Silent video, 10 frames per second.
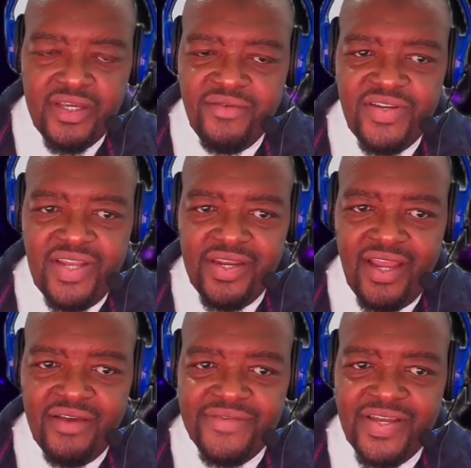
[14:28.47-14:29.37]
Even an
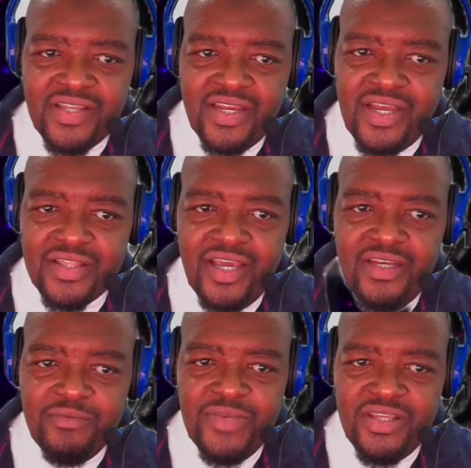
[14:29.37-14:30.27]
elephant can
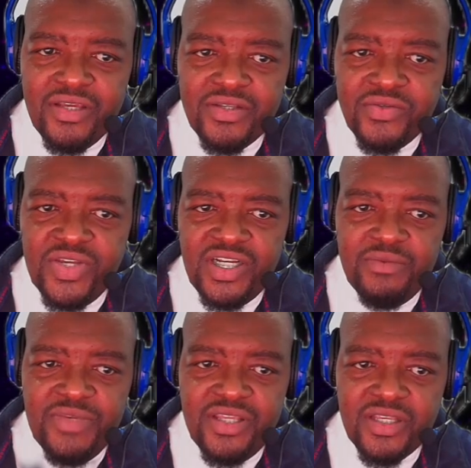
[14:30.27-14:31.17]
attend meetings,
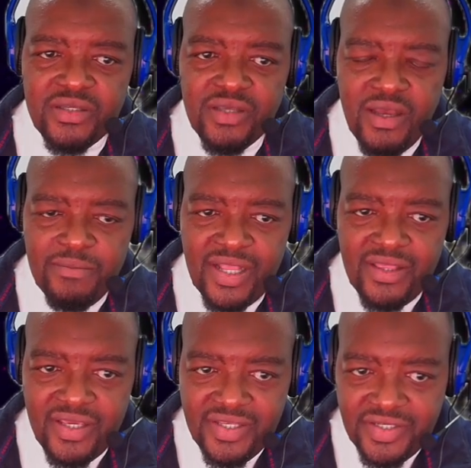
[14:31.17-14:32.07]
weekly meetings,
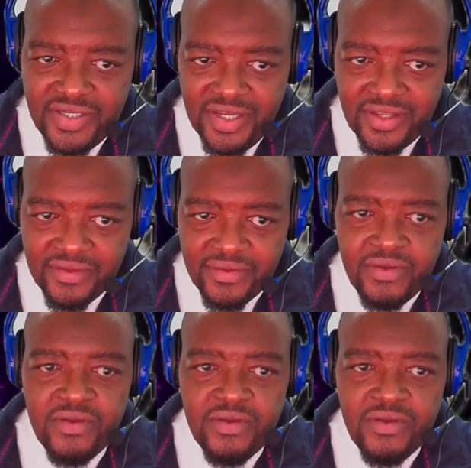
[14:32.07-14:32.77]
but he's chairing.